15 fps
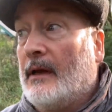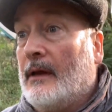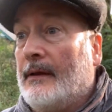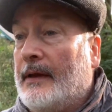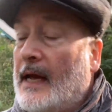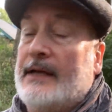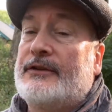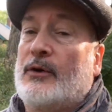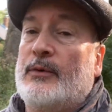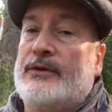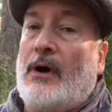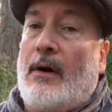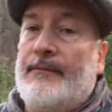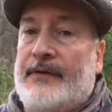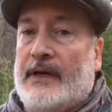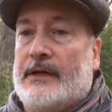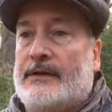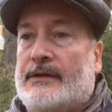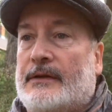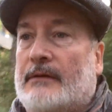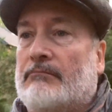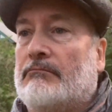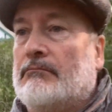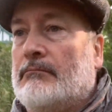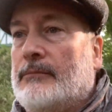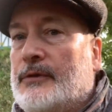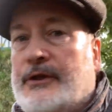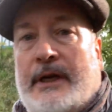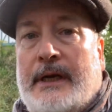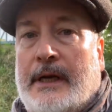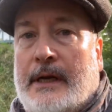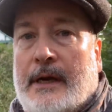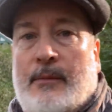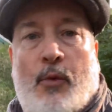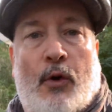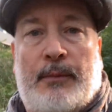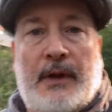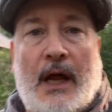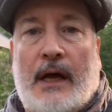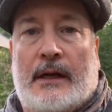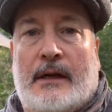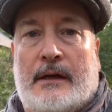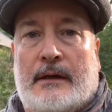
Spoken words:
the answer was obvious. She needed more blood.